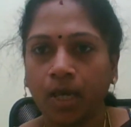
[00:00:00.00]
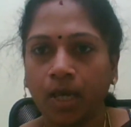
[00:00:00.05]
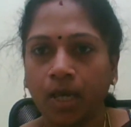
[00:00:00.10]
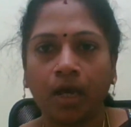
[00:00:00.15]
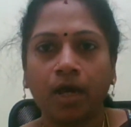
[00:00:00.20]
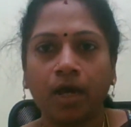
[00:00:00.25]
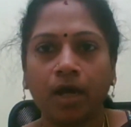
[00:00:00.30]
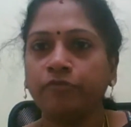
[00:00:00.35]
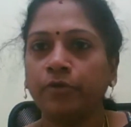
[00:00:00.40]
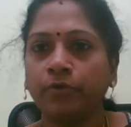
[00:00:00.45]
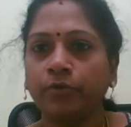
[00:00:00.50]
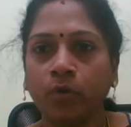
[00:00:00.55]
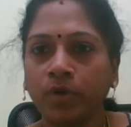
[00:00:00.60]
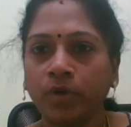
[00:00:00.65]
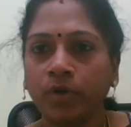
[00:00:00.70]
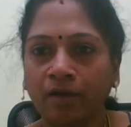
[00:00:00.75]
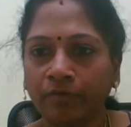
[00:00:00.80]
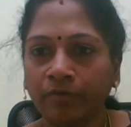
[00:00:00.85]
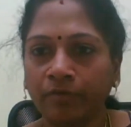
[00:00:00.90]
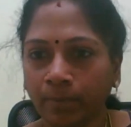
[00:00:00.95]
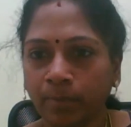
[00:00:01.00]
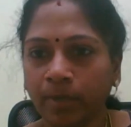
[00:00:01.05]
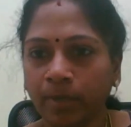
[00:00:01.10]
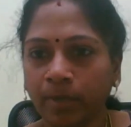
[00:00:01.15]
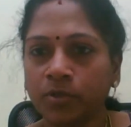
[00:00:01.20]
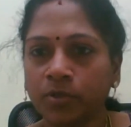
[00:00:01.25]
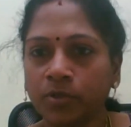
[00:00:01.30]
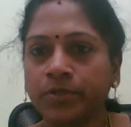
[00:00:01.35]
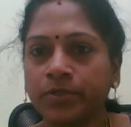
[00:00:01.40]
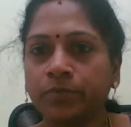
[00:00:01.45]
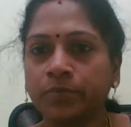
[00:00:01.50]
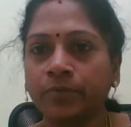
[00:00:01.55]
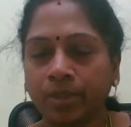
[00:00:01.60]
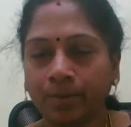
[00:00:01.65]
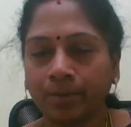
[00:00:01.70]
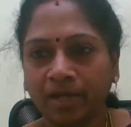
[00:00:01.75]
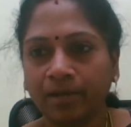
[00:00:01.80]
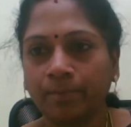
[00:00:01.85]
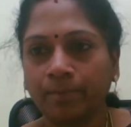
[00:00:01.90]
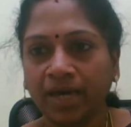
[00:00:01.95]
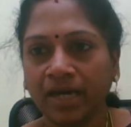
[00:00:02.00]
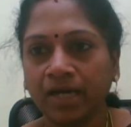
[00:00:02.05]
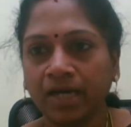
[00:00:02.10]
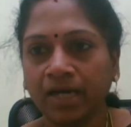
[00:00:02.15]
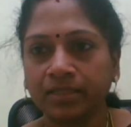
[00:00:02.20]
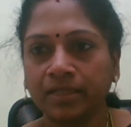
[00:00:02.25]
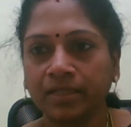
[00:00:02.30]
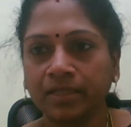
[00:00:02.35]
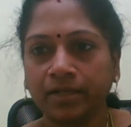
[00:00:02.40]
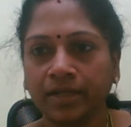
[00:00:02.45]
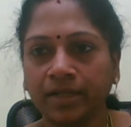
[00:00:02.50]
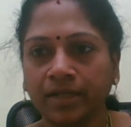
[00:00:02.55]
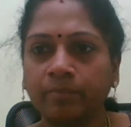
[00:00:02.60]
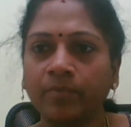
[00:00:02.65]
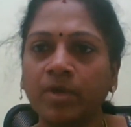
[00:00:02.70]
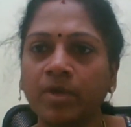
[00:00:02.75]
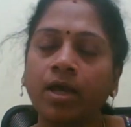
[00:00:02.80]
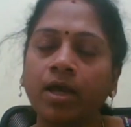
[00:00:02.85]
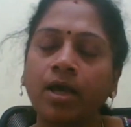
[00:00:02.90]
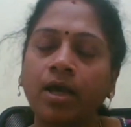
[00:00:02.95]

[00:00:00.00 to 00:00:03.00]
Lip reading: and if you don't have AB positive in the blood bank at that time,